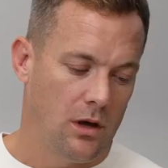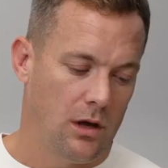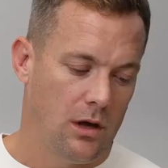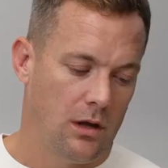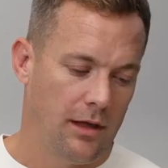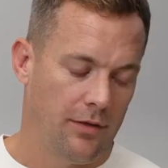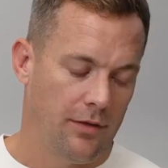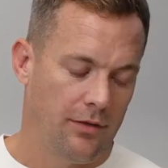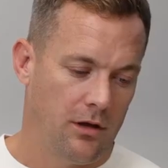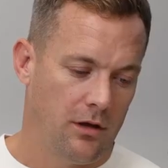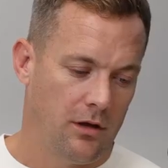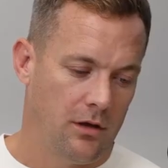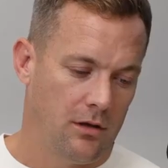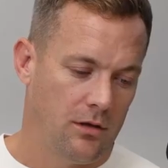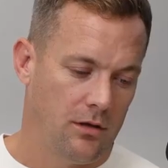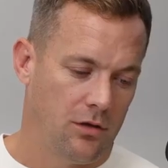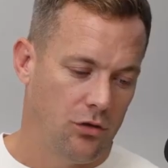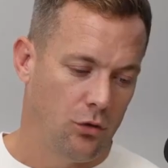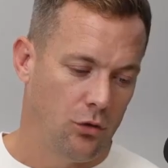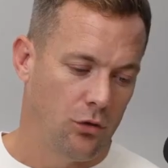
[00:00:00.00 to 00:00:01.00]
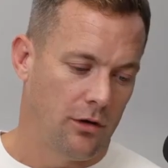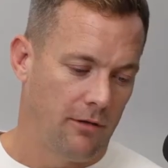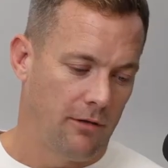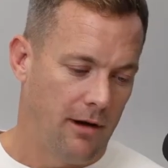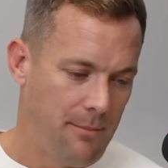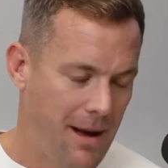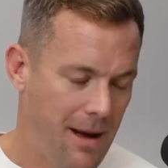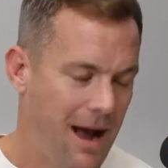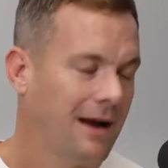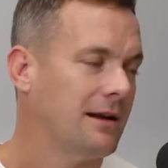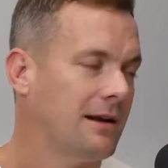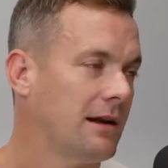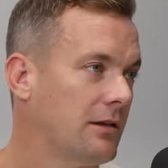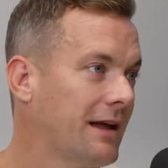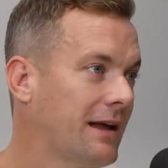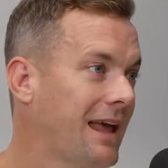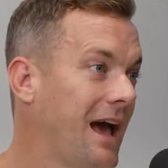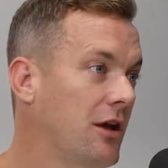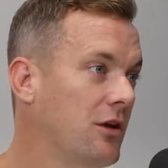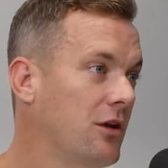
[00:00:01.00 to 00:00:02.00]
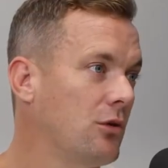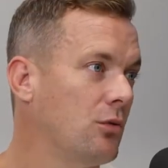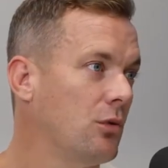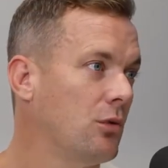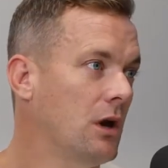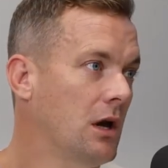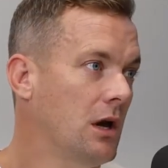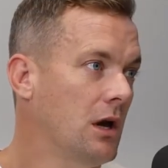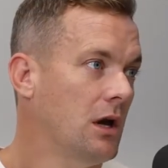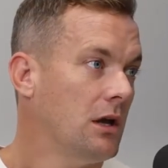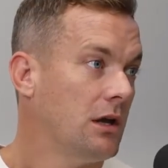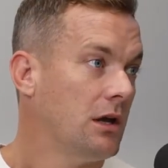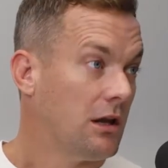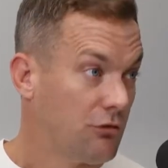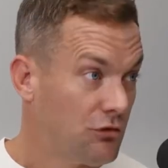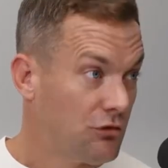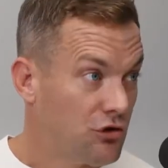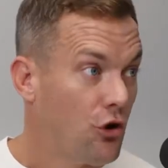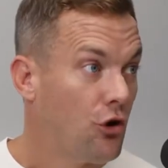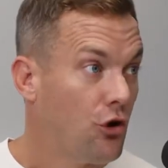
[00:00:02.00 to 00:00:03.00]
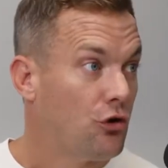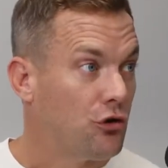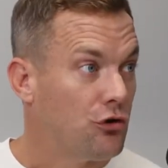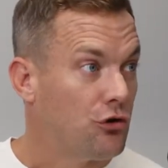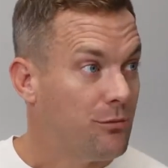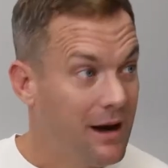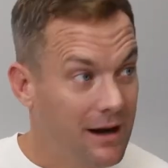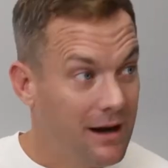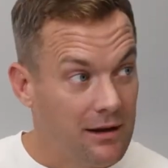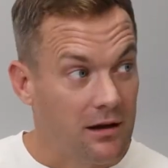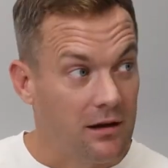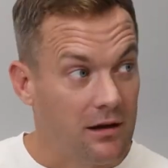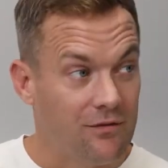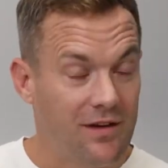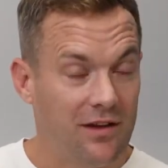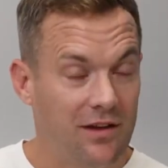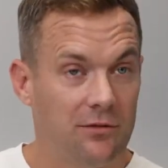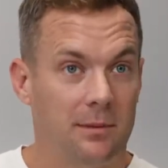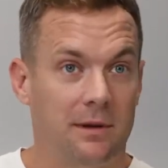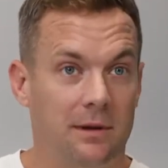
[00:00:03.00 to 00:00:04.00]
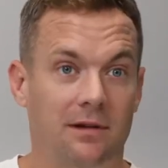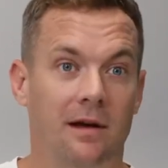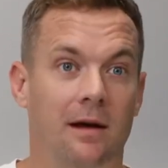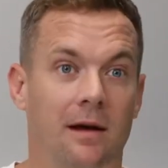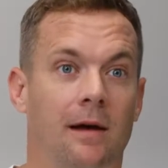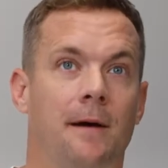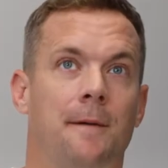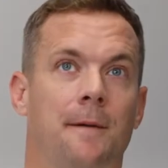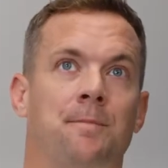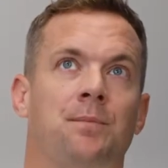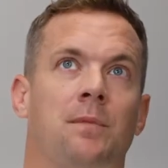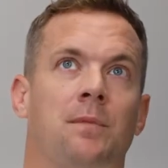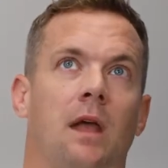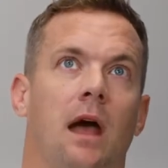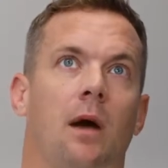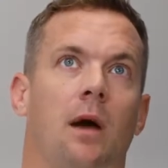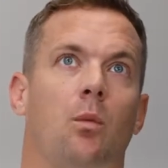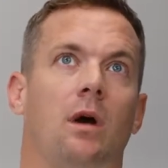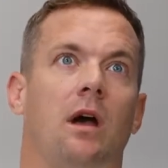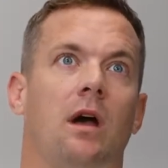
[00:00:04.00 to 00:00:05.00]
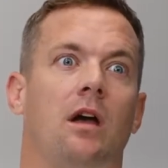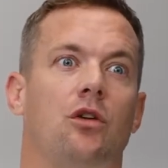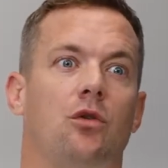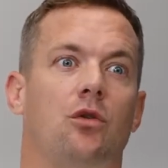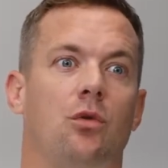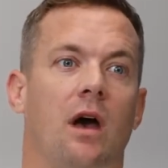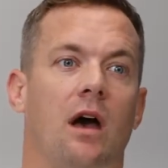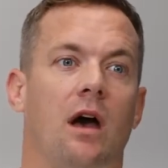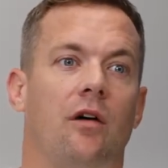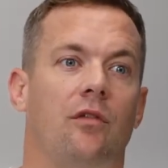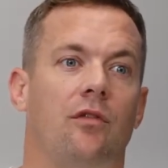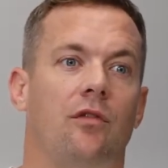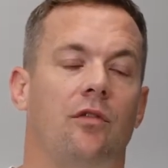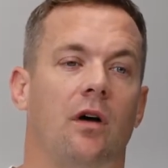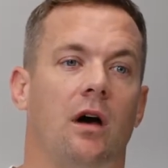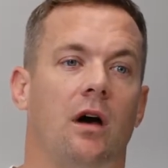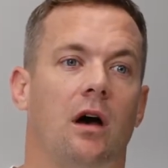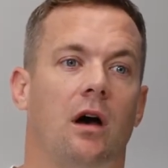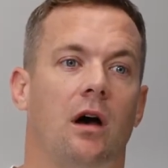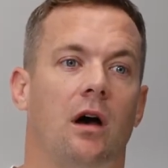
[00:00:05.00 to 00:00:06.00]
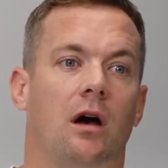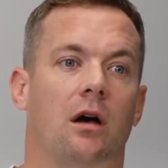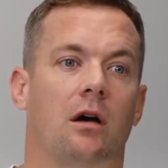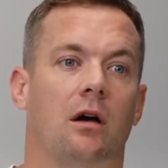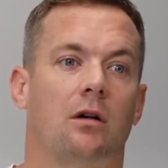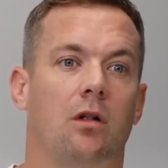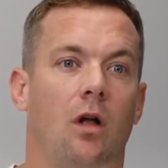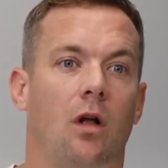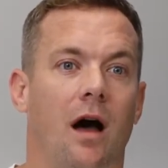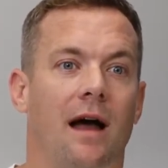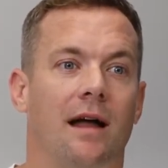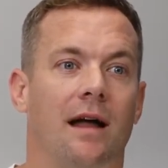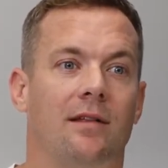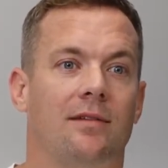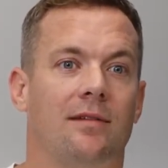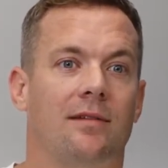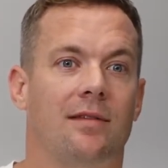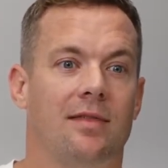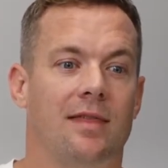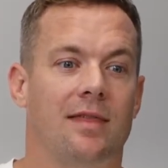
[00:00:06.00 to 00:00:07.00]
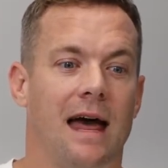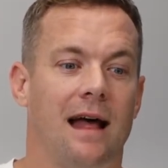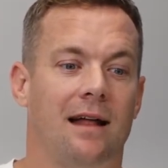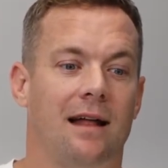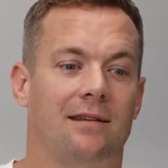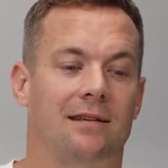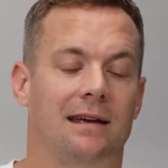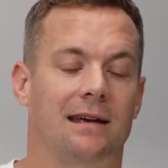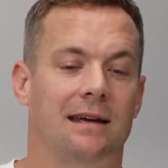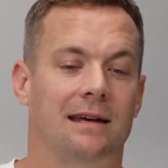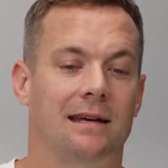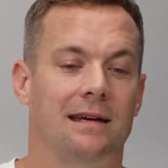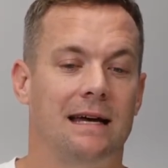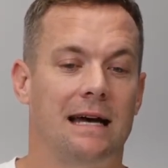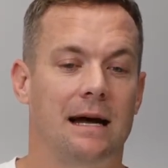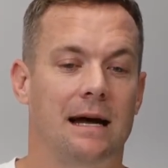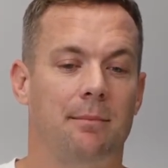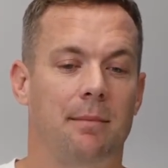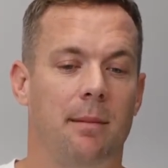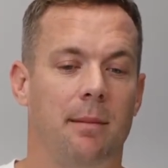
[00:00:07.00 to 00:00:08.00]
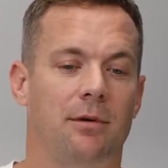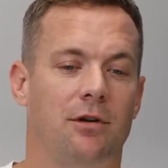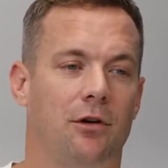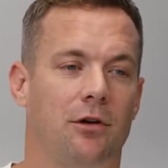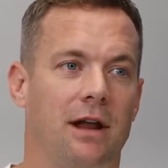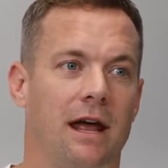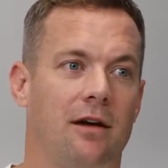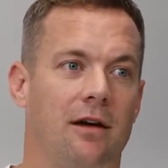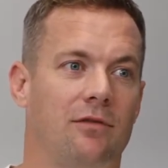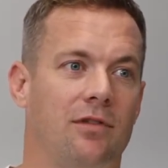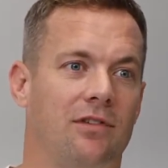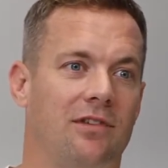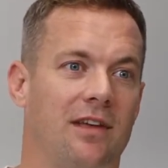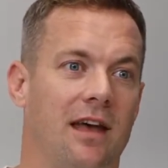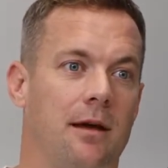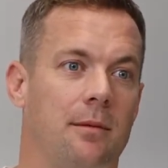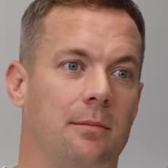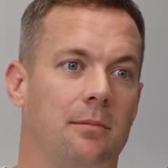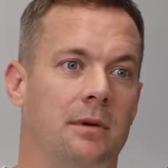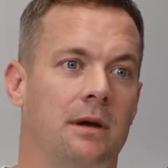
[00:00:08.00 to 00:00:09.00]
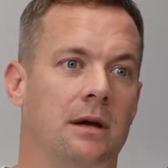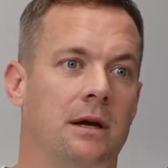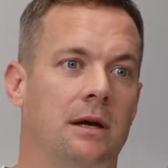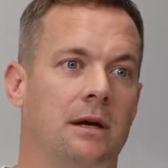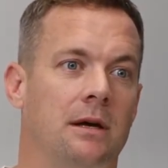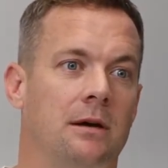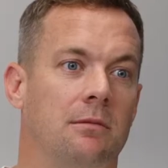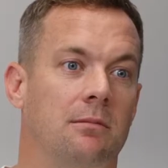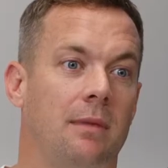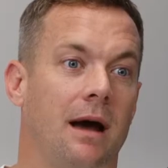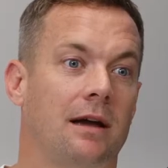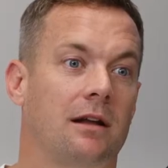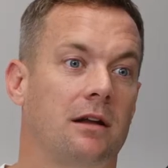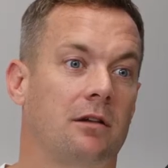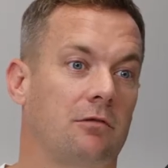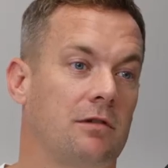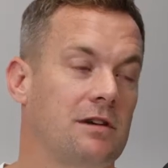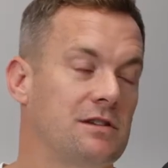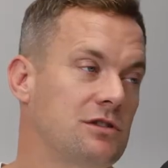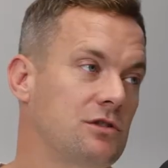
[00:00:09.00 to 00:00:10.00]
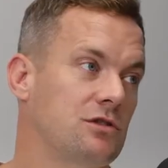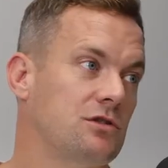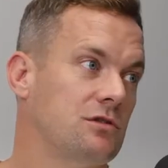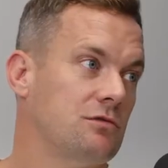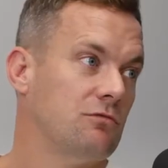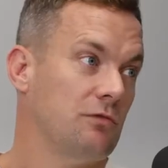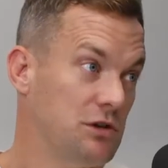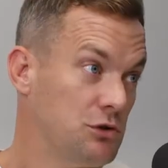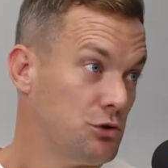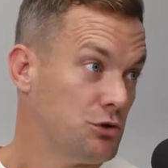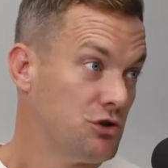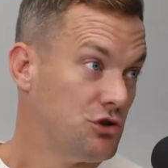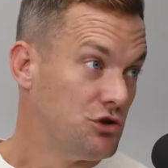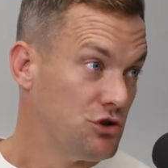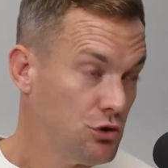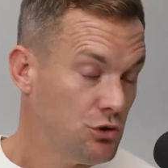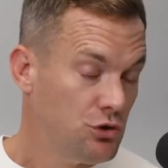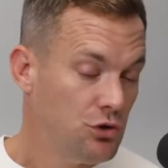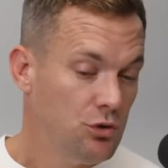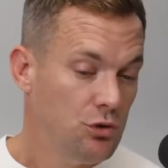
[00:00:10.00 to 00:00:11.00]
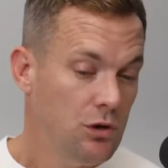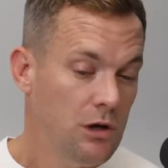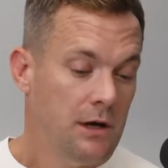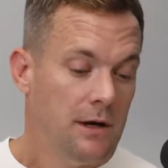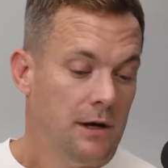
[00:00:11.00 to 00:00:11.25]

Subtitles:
Another thought around marketing, like how you get a return on your marketing investment, and where you have clients that maybe don't have the same marketing resources you do.